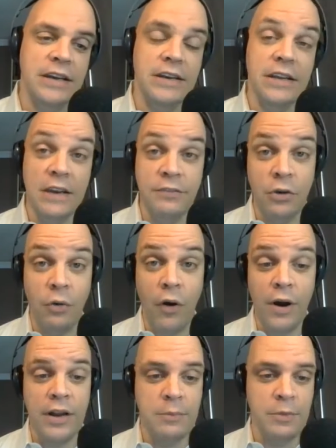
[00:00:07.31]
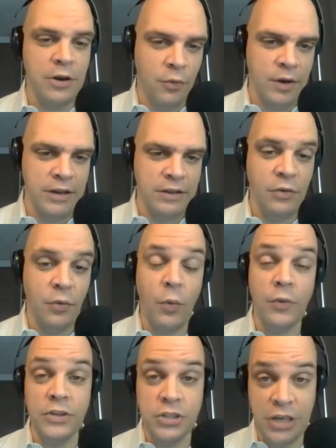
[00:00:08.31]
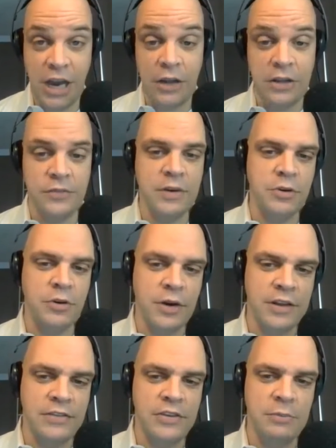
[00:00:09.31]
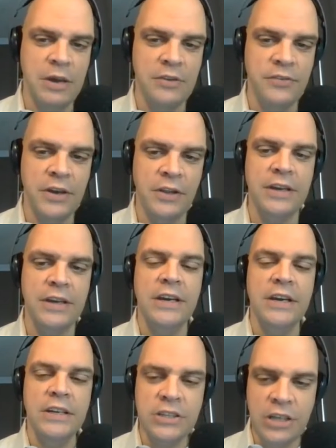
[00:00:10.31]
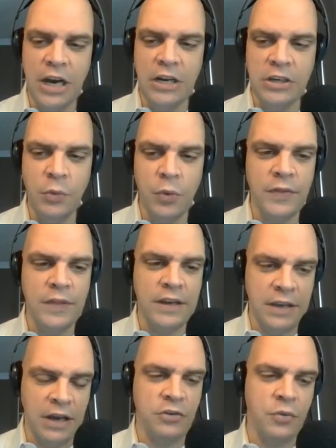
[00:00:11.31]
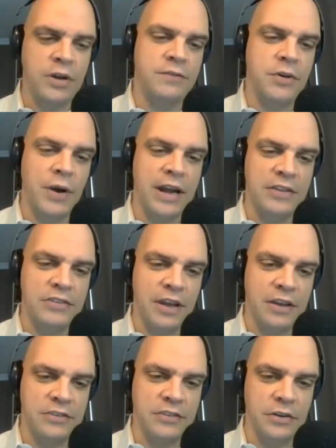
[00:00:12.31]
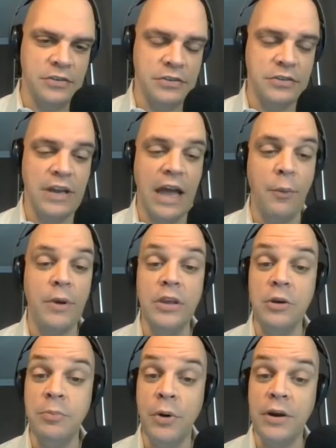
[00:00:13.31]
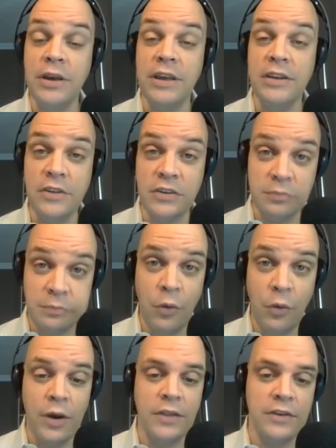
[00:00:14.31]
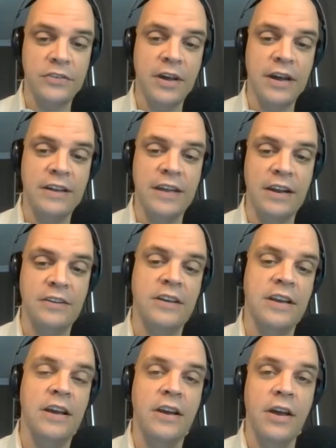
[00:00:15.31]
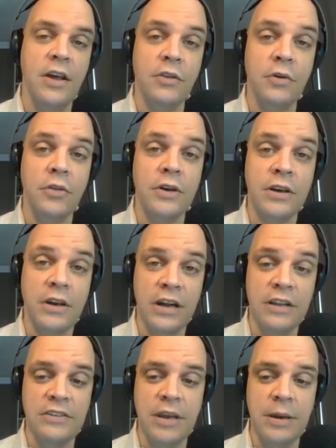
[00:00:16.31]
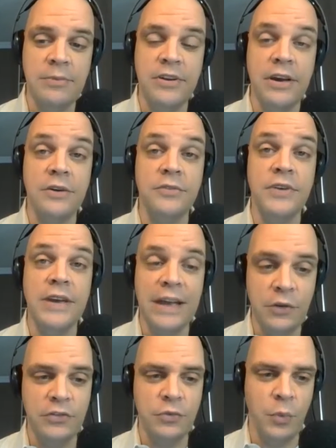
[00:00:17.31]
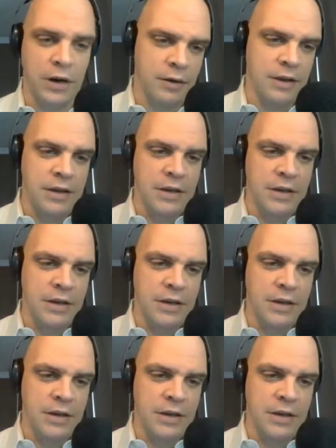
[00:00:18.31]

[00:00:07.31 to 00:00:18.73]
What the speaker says: And if you are an immigrant or the child of immigrants, you may feel a tug toward the country of your ancestors. Now, a new book is exploring this identity through the concept of elsewhere.